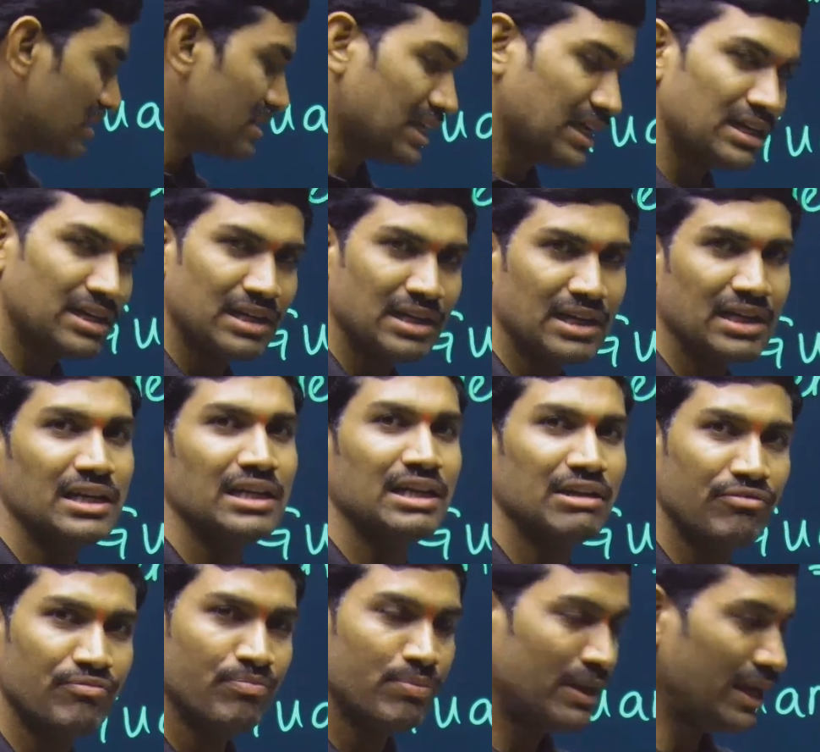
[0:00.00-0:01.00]
cytidine,
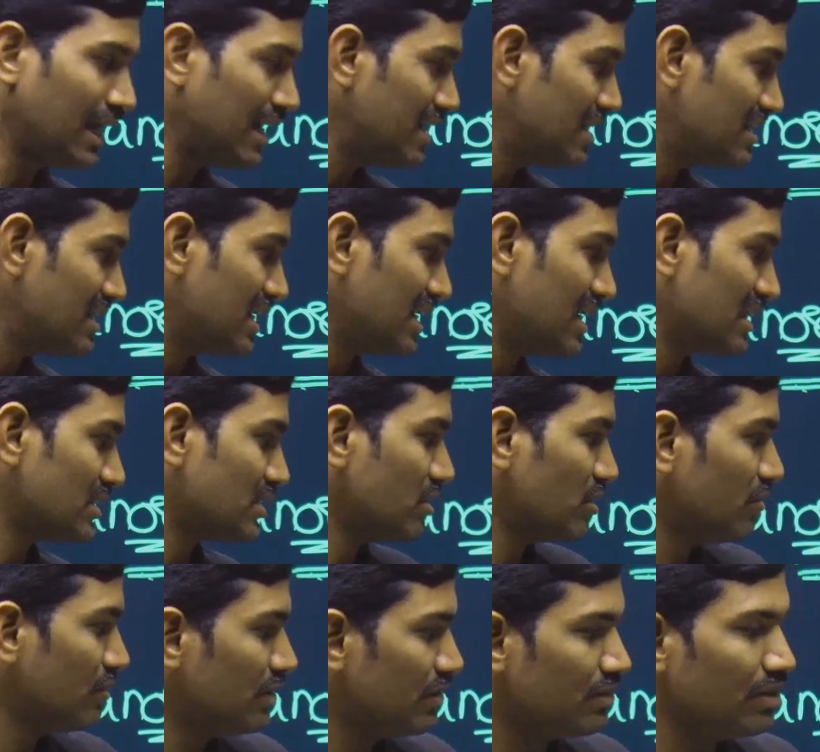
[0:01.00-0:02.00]
if Pi is attached,
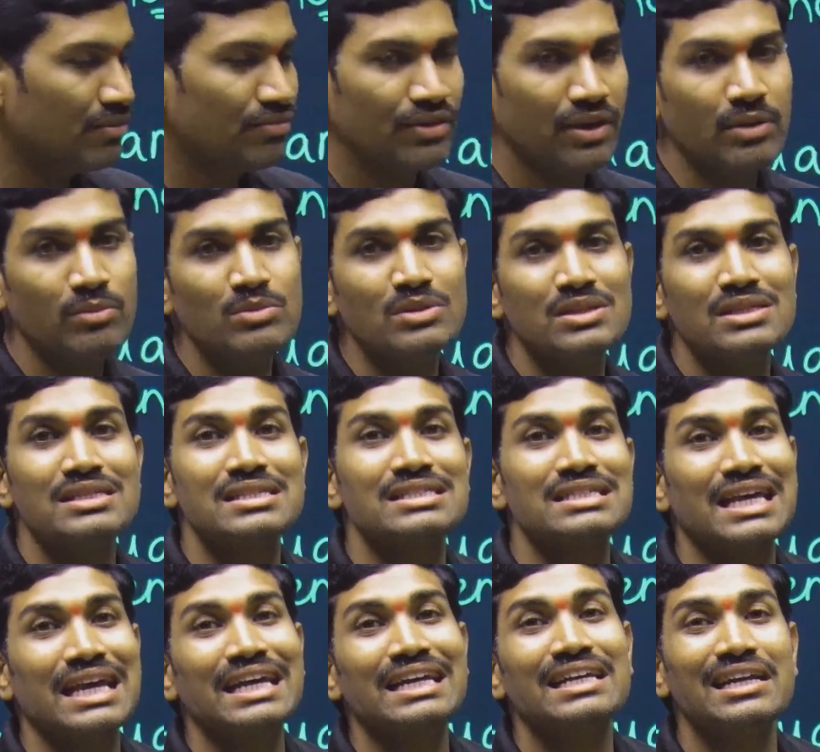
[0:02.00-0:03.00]
now it will form
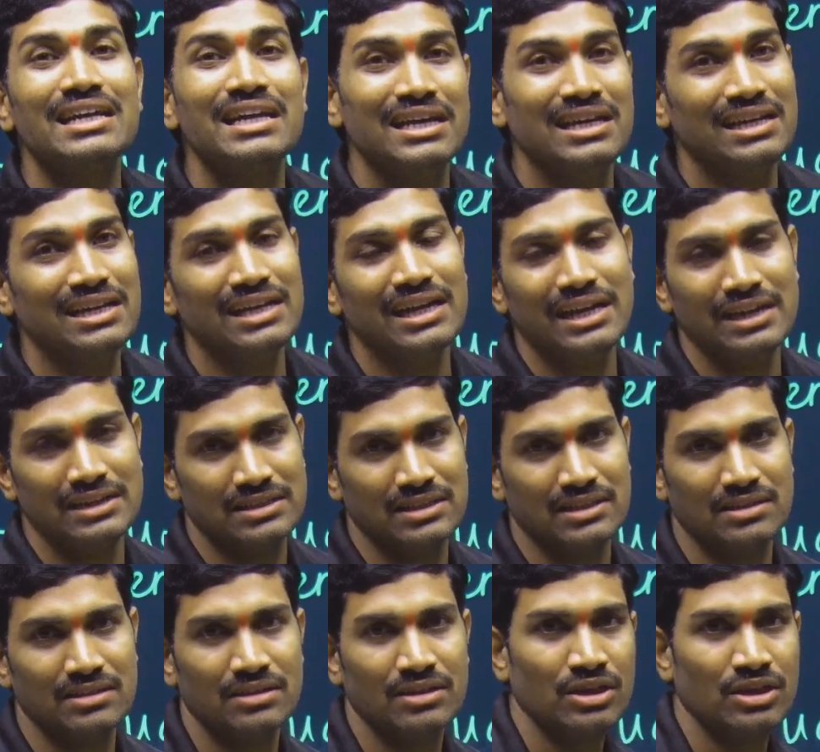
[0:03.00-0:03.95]
cytidylic acid.